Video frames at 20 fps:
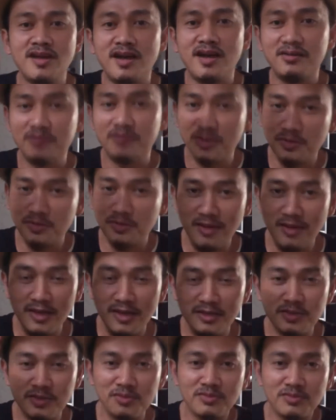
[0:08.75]
I just would
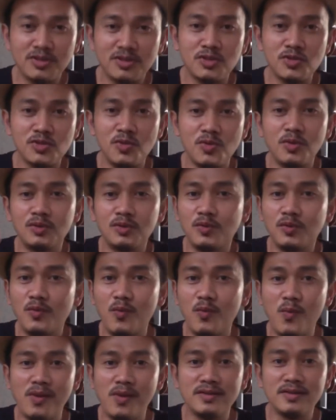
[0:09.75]
like to greet you all
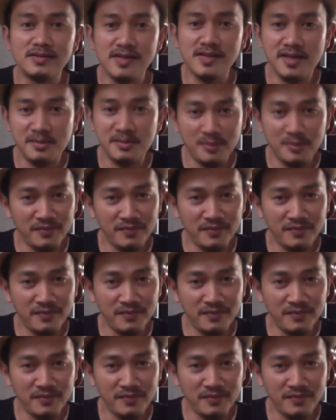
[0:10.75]
welcome